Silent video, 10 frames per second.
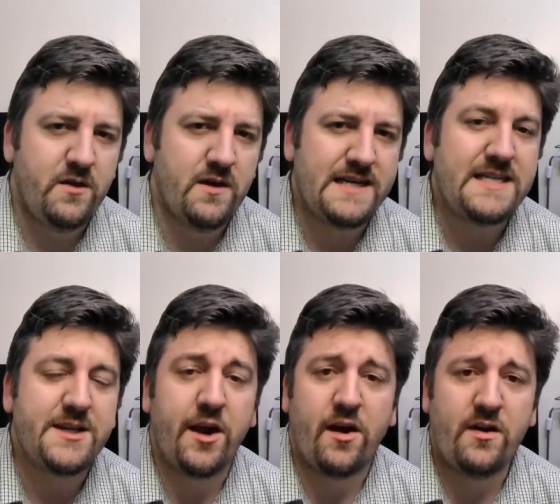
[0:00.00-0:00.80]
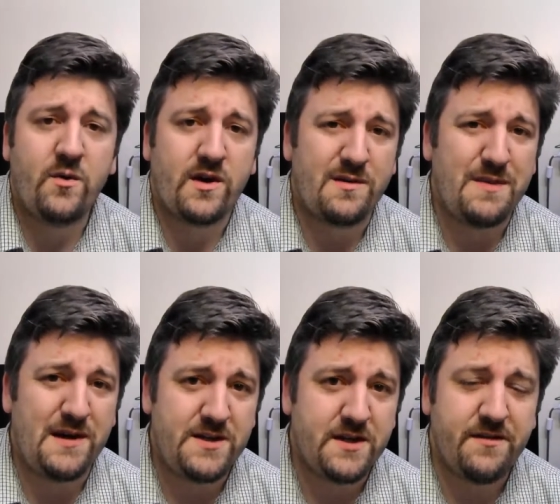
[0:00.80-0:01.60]
you'd like to see a hardware
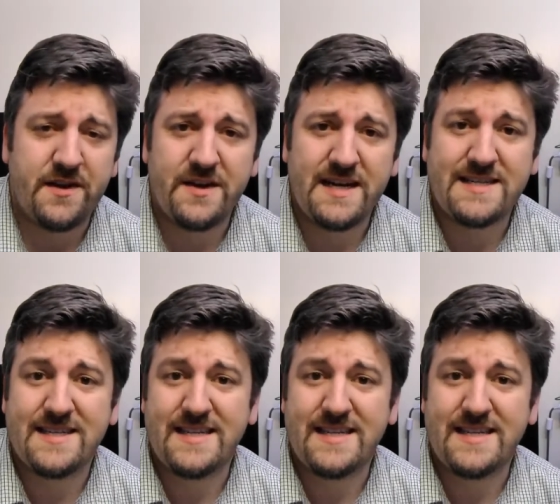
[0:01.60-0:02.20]
comparison of how the Nexus